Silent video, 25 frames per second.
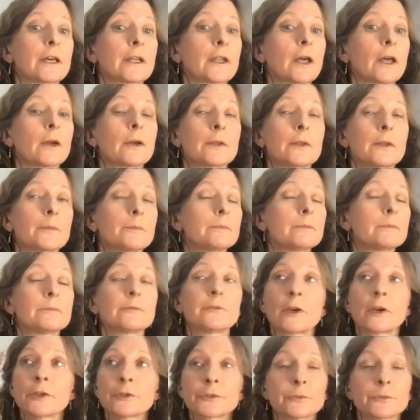And
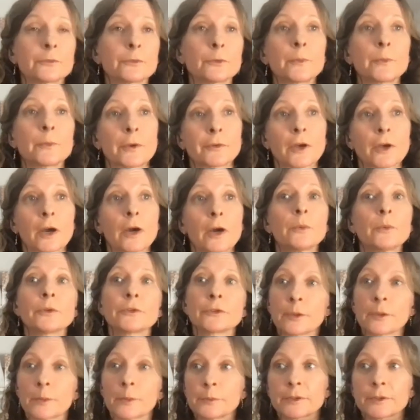first and foremost, I want
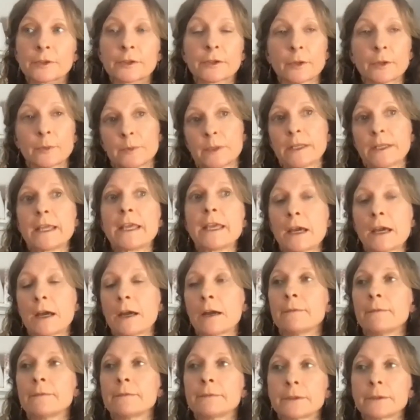someone to come in here
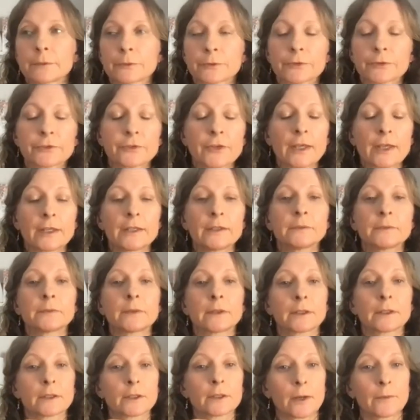and feel safe
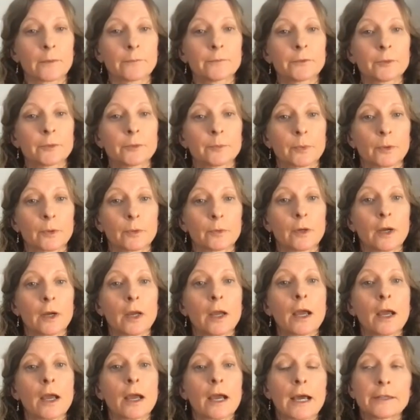and comfortable,
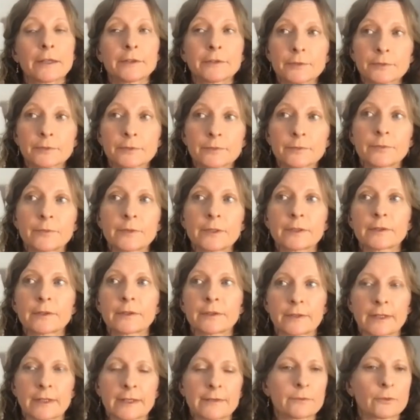and to feel
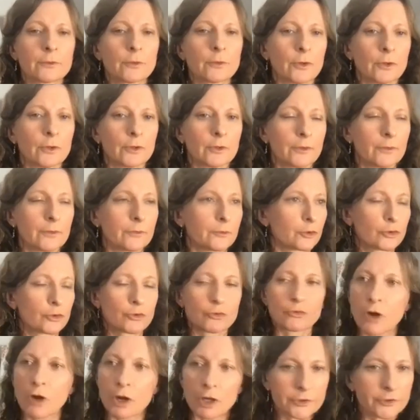that they've got
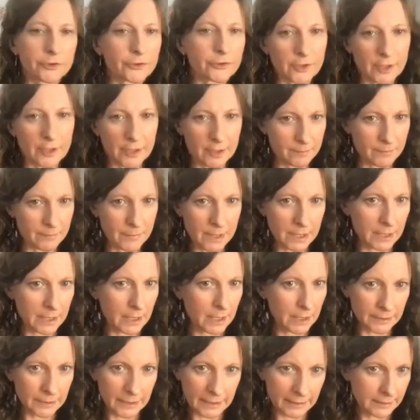trust in me,
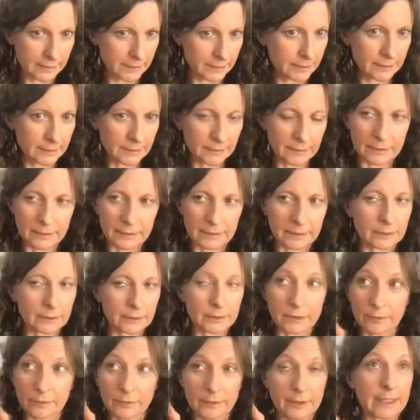and they can,
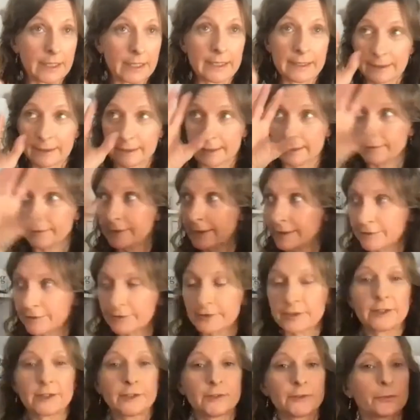it's
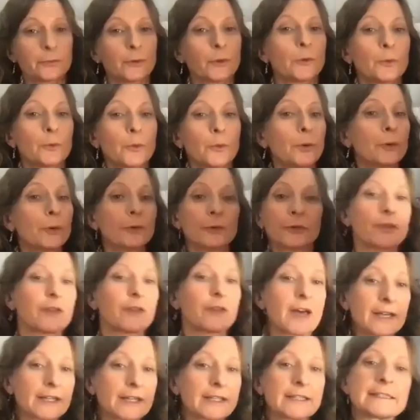these four walls and
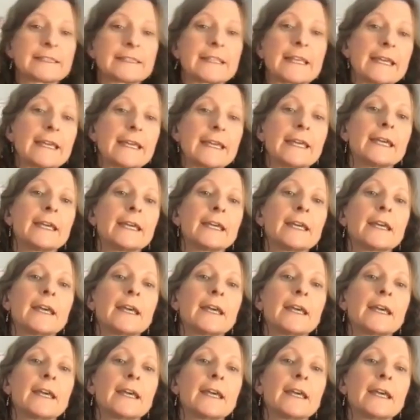that is it.